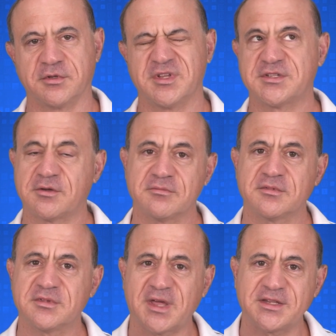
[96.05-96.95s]
So
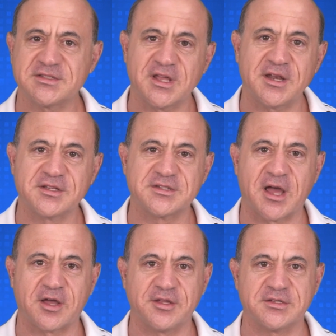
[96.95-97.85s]
that's not
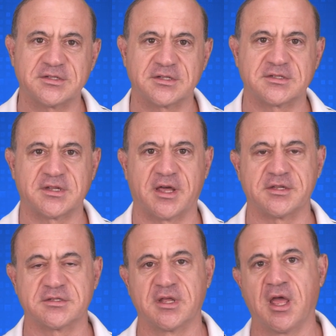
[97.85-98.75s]
exactly success.